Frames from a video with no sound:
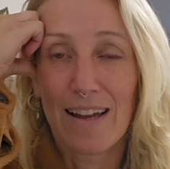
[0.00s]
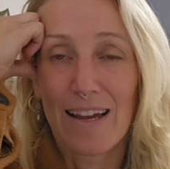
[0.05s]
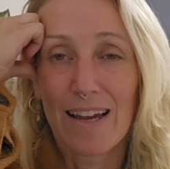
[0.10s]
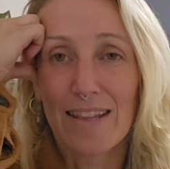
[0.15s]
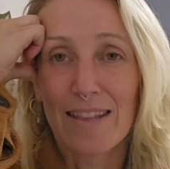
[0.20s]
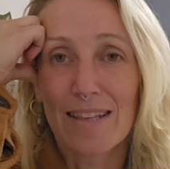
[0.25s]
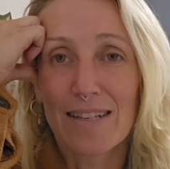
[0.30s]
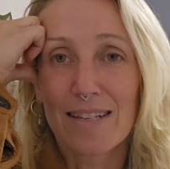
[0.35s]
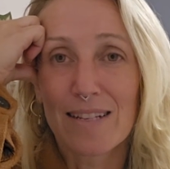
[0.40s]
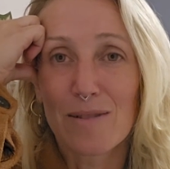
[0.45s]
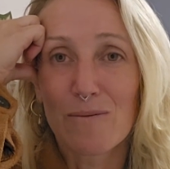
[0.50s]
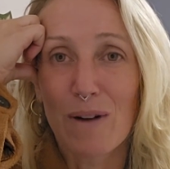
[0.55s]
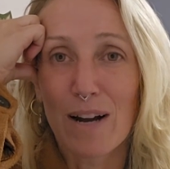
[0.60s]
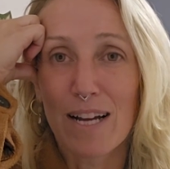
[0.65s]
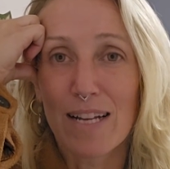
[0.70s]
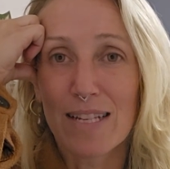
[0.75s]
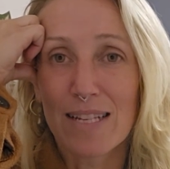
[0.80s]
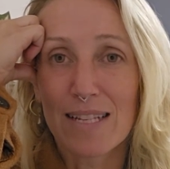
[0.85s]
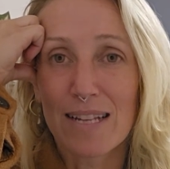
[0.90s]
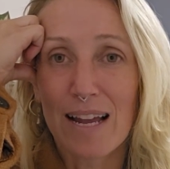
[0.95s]
And this is why
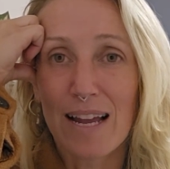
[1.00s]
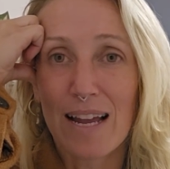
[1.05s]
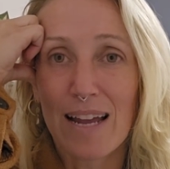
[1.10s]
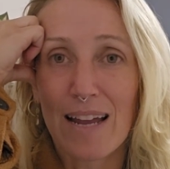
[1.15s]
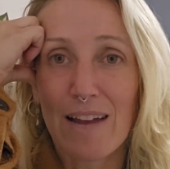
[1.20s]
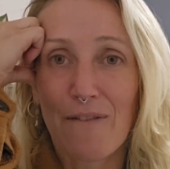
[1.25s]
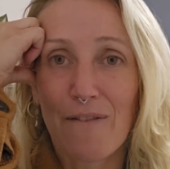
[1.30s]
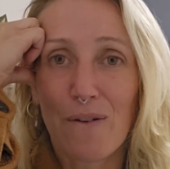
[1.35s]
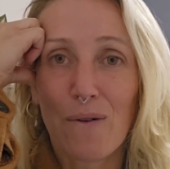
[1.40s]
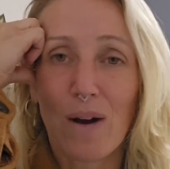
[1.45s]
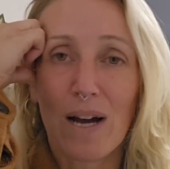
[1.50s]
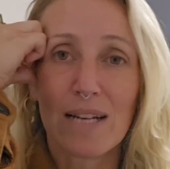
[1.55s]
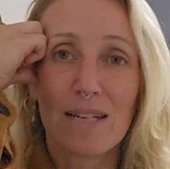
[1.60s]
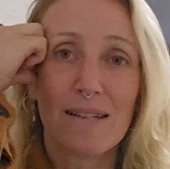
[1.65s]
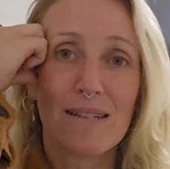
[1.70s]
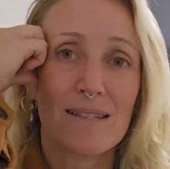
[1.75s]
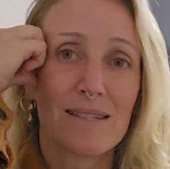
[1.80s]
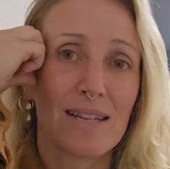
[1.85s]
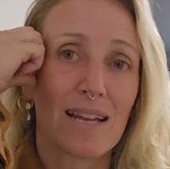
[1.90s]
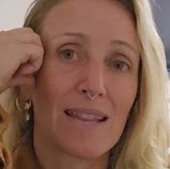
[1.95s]
I say, if you
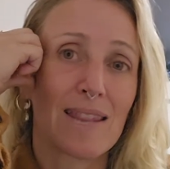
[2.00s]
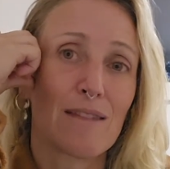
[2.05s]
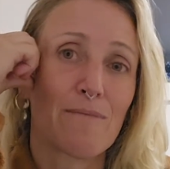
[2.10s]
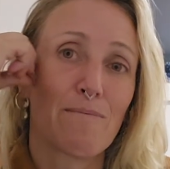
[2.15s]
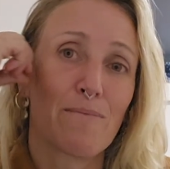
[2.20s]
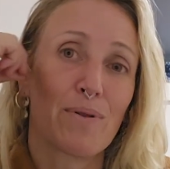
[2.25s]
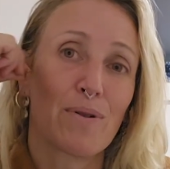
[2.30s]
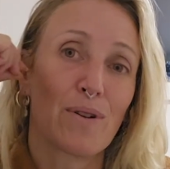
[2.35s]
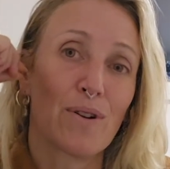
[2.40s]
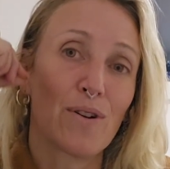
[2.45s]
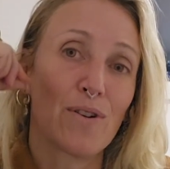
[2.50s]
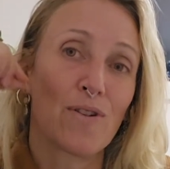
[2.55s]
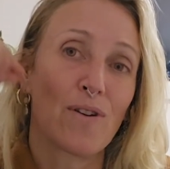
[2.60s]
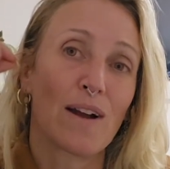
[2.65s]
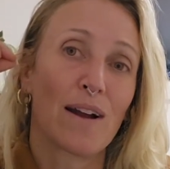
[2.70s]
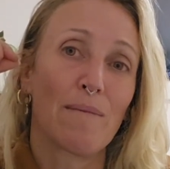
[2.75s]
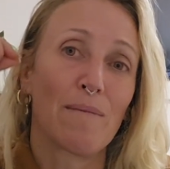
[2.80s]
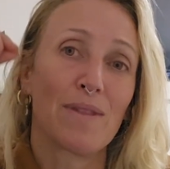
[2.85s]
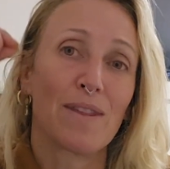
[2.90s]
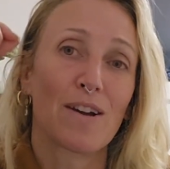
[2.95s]
understand the
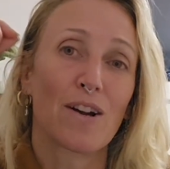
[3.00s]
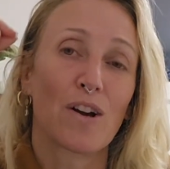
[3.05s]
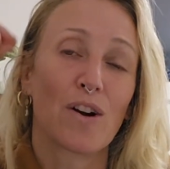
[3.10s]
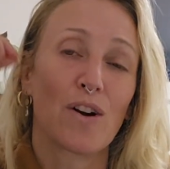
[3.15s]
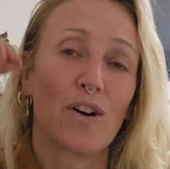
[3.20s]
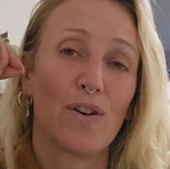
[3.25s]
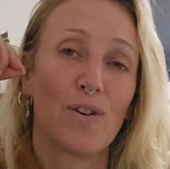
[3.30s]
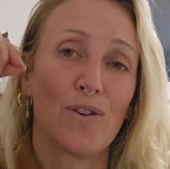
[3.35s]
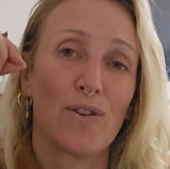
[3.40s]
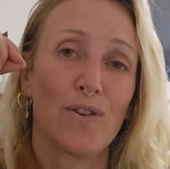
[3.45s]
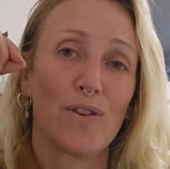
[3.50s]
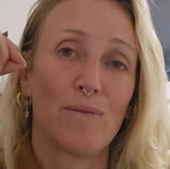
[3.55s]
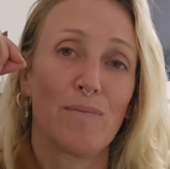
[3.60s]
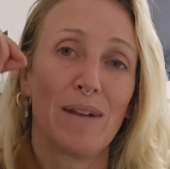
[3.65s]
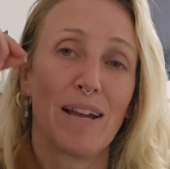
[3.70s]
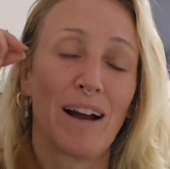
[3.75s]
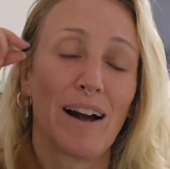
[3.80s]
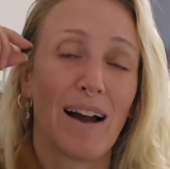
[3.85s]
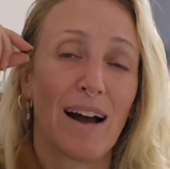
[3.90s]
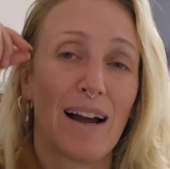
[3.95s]
program, the code
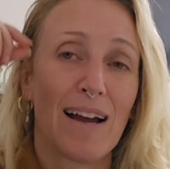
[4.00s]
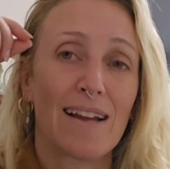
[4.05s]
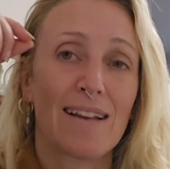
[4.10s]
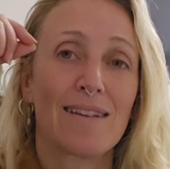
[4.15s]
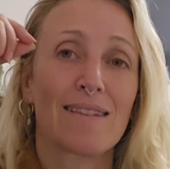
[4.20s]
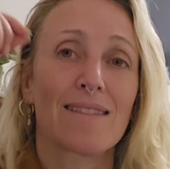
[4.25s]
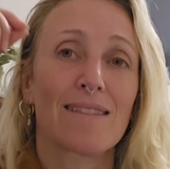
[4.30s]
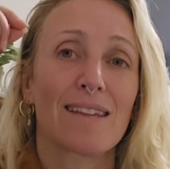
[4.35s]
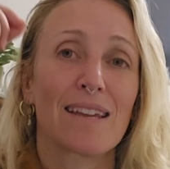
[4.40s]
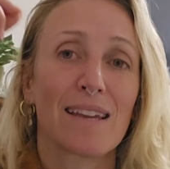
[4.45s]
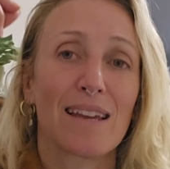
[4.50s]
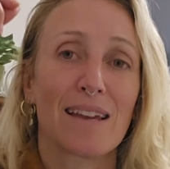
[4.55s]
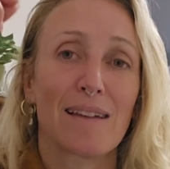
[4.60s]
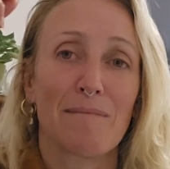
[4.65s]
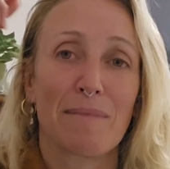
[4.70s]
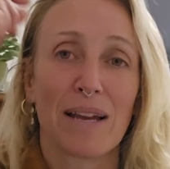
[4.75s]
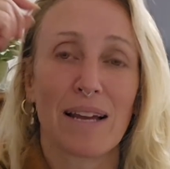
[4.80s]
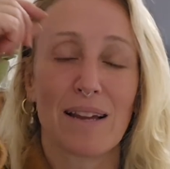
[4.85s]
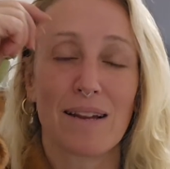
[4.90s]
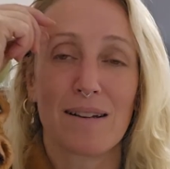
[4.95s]
behind thinking
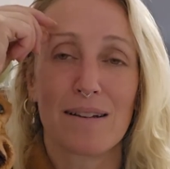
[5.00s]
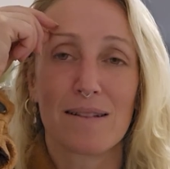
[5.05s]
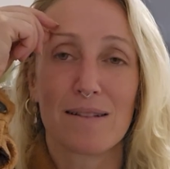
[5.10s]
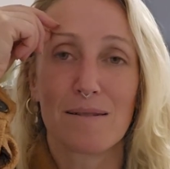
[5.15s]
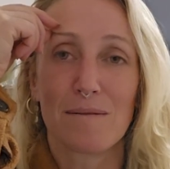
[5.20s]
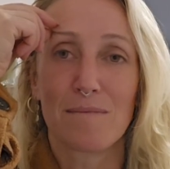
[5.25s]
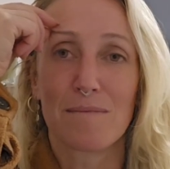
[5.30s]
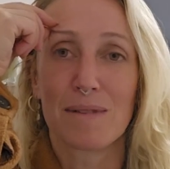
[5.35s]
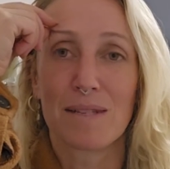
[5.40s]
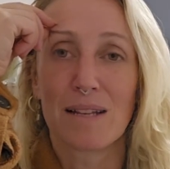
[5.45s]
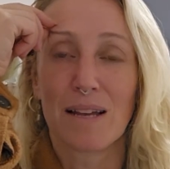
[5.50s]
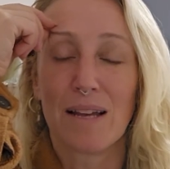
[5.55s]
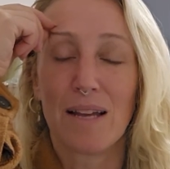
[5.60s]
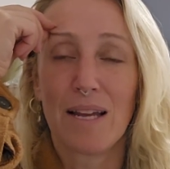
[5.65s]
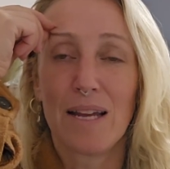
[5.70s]
mechanisms,